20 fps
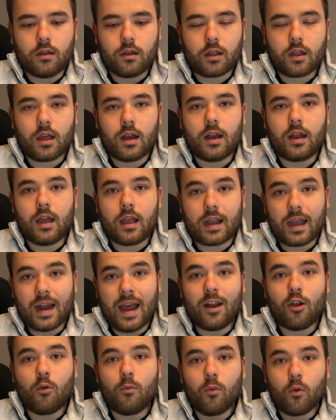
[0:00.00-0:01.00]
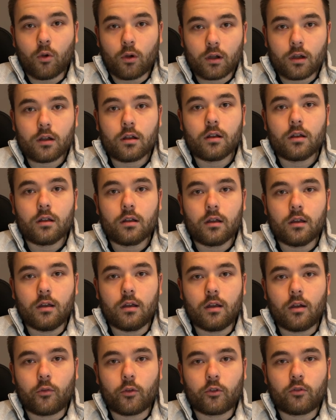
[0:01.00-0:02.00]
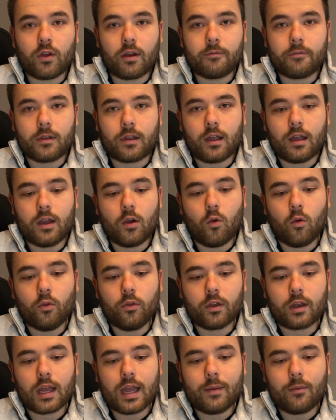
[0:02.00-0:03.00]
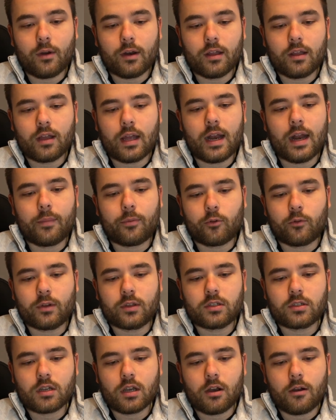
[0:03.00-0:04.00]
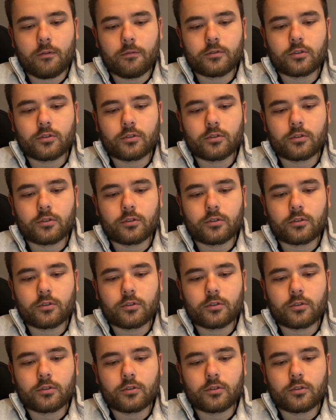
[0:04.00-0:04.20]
can handle more of the traffic on the cable adapter itself.